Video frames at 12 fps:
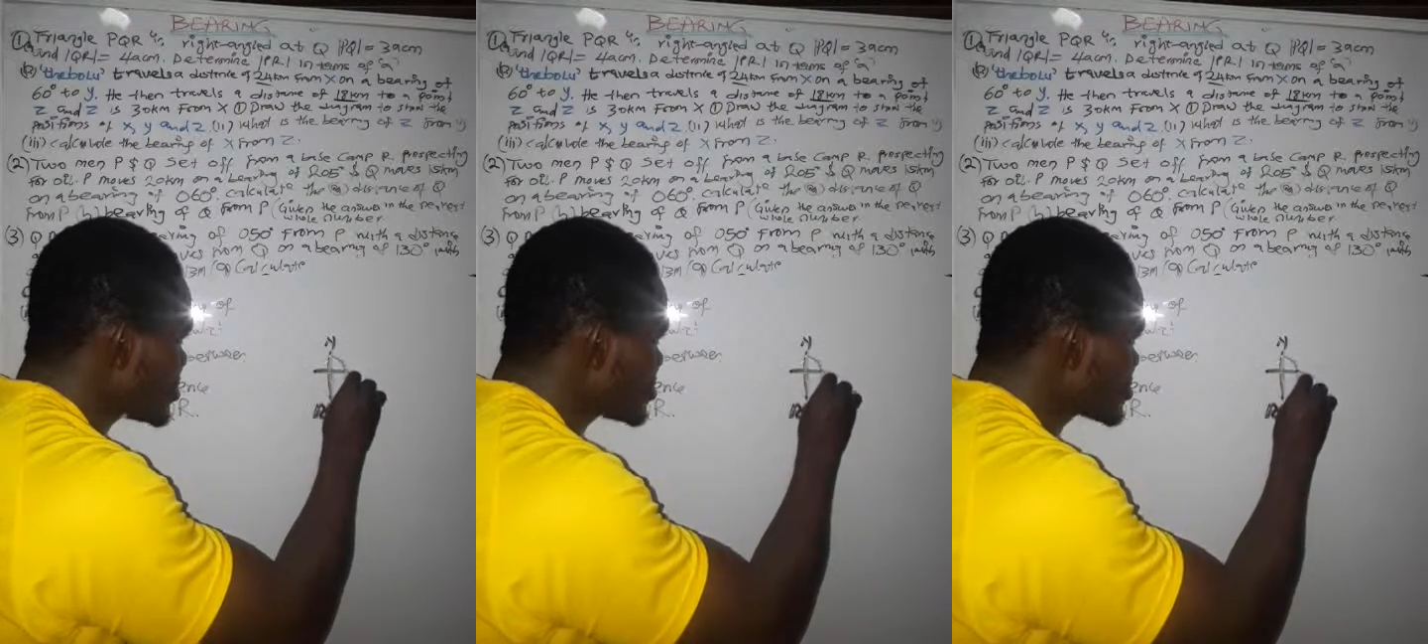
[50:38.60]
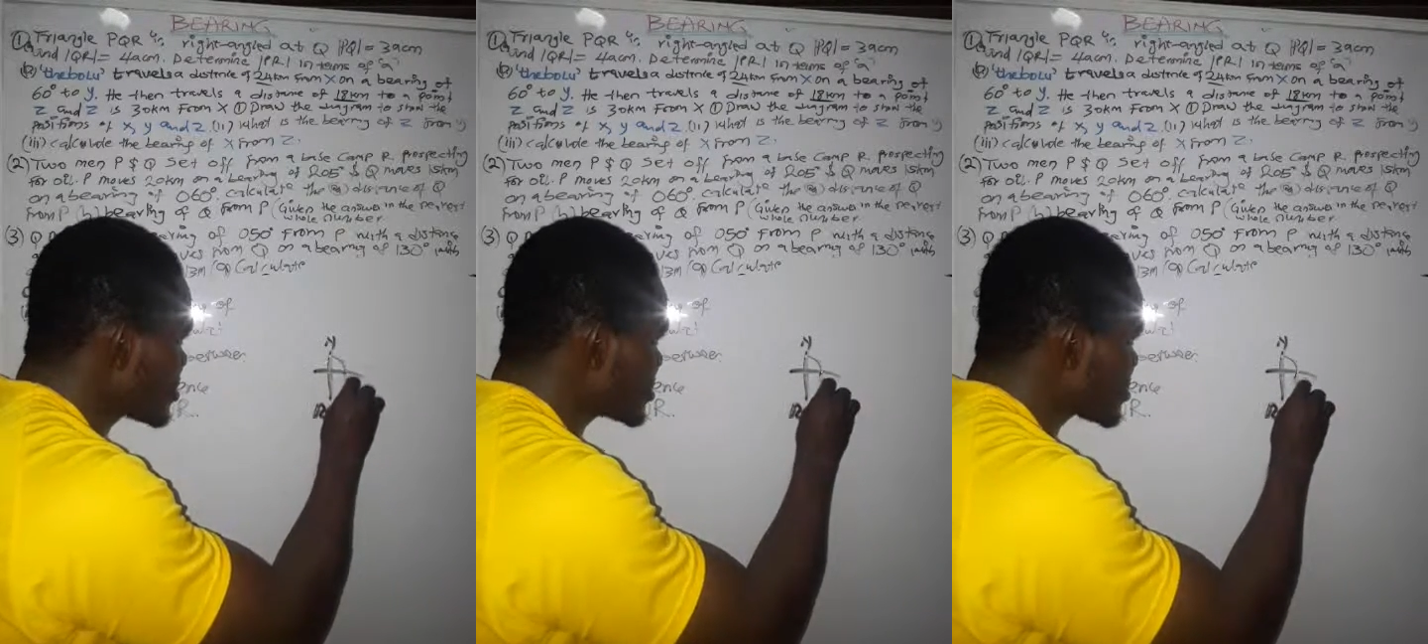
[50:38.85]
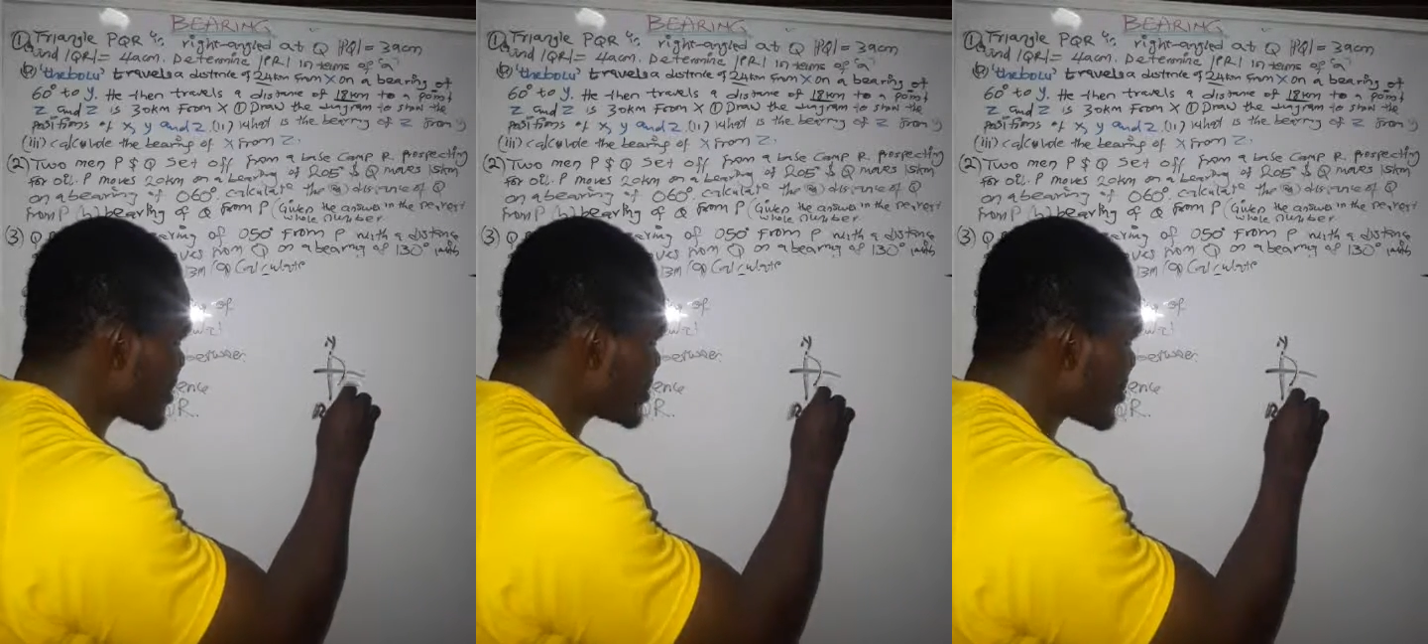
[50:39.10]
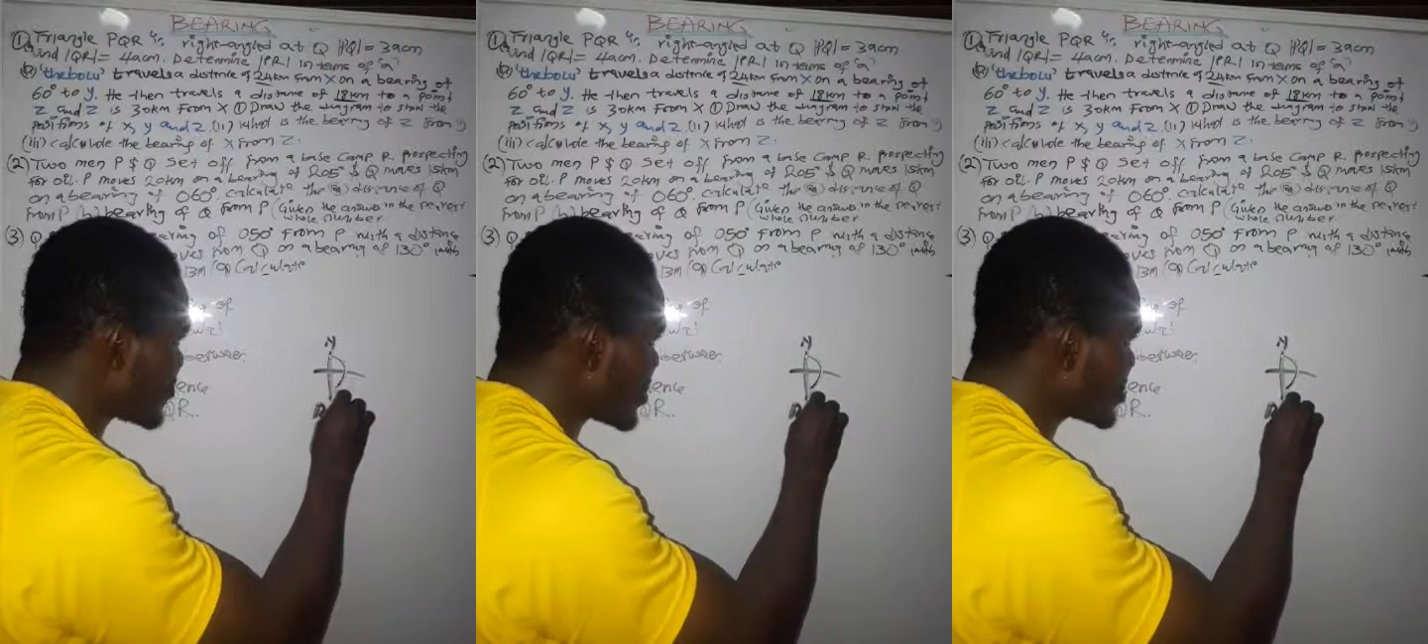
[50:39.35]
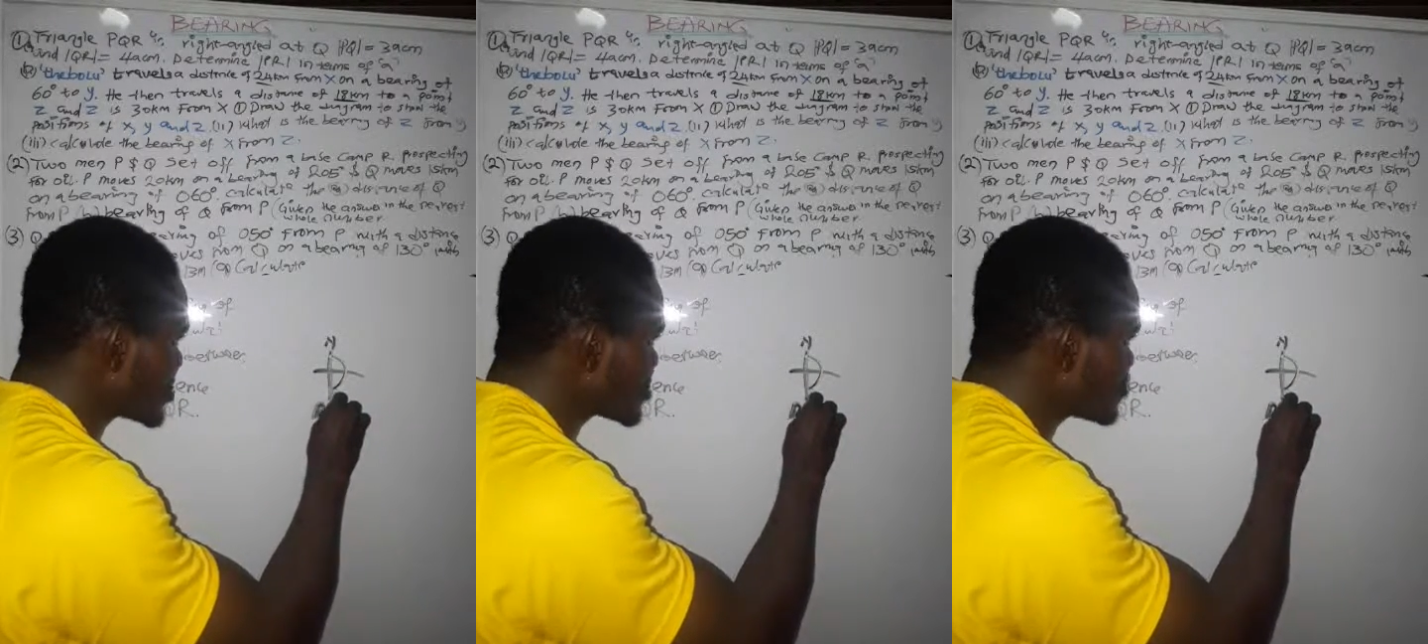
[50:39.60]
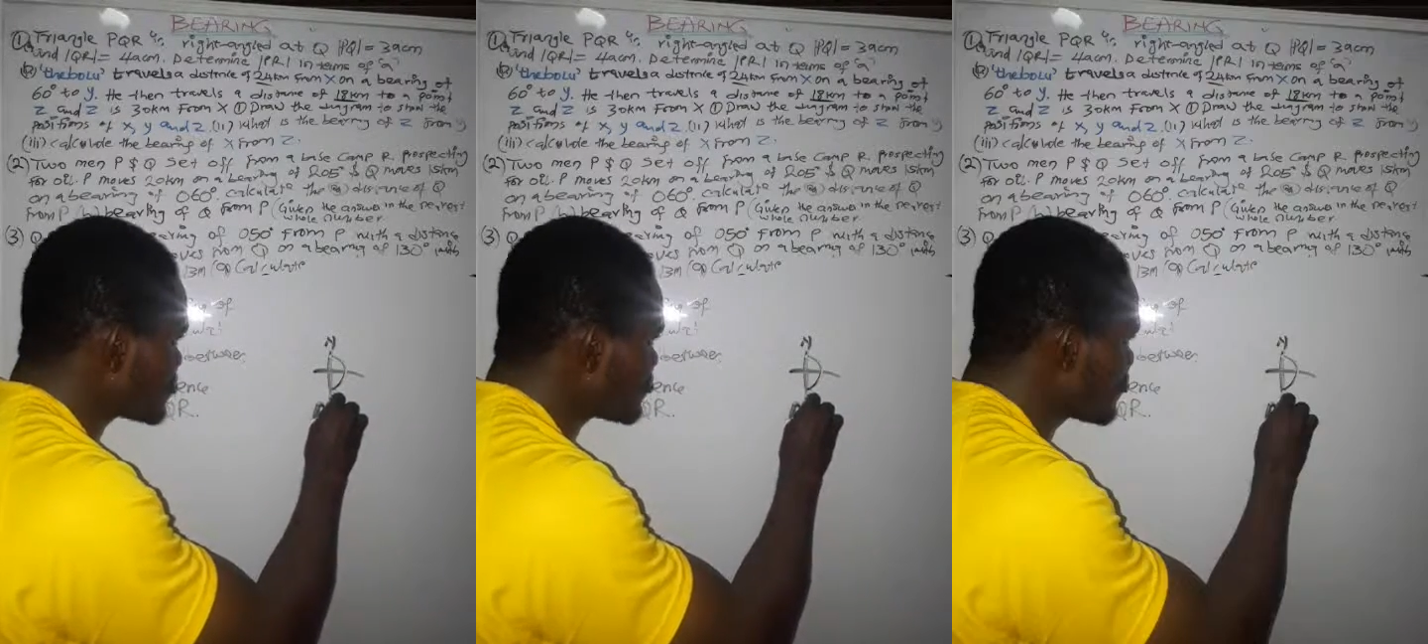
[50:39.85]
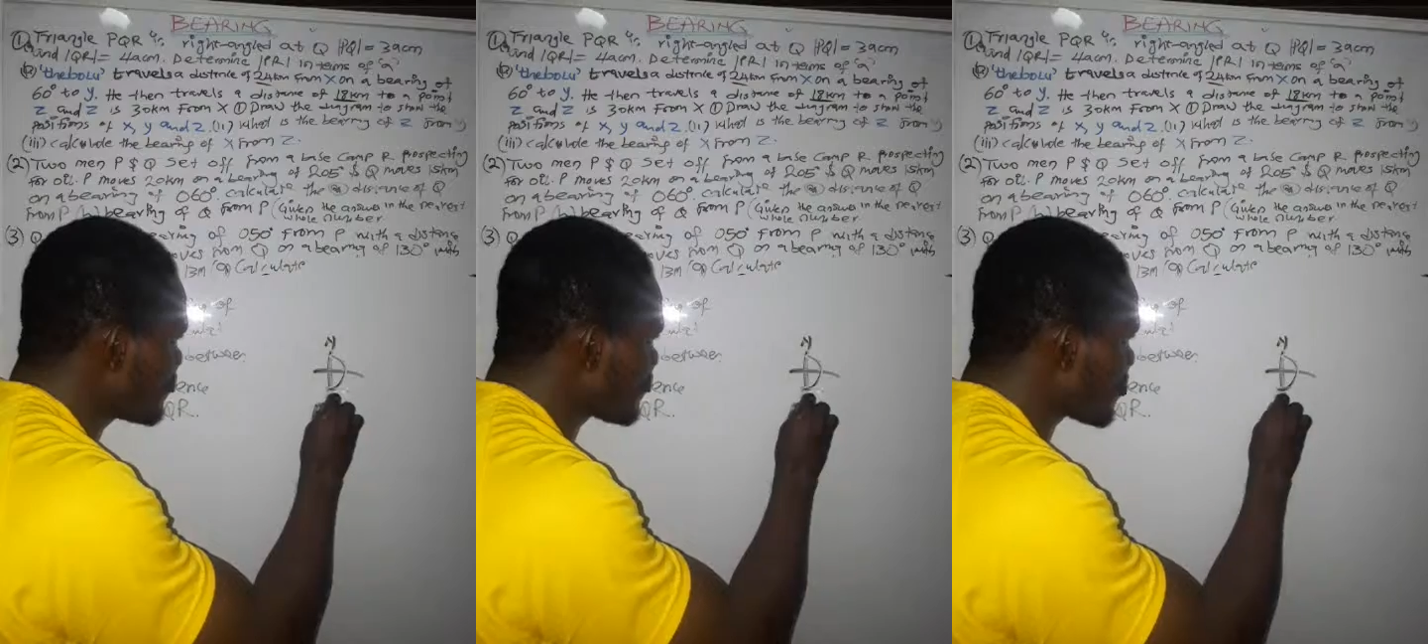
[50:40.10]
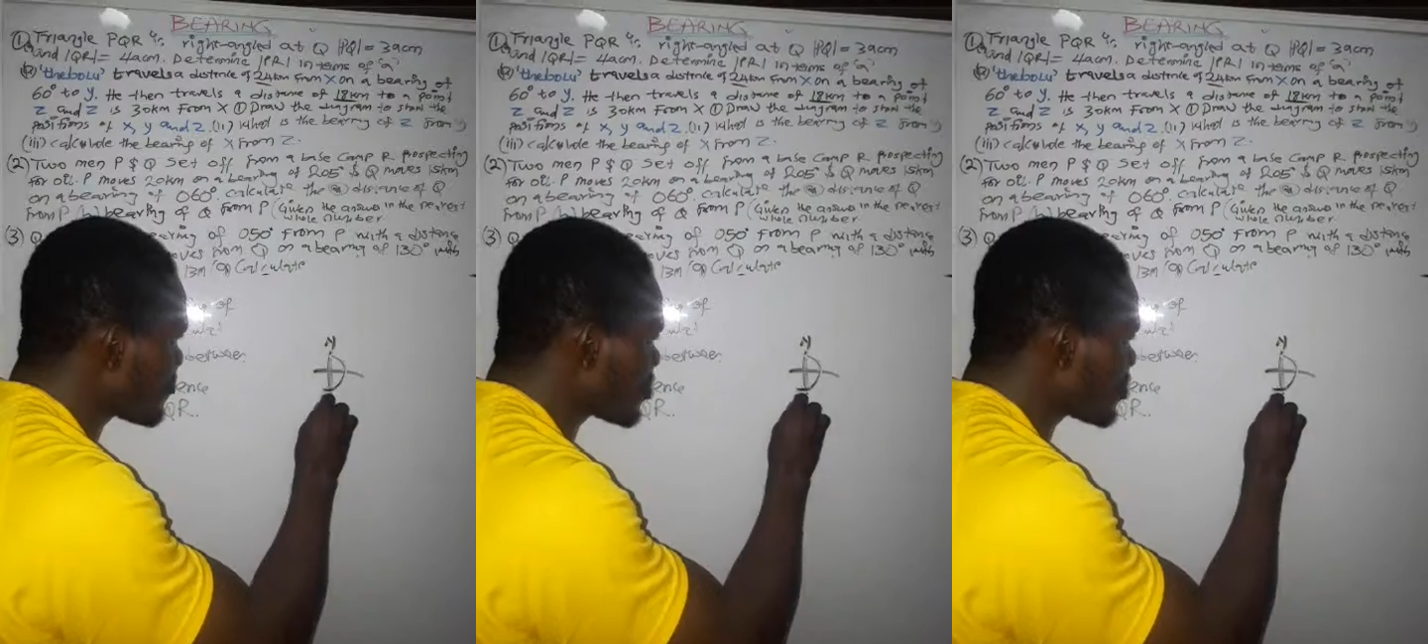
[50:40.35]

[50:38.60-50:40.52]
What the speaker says: Is greater than 180, you move on.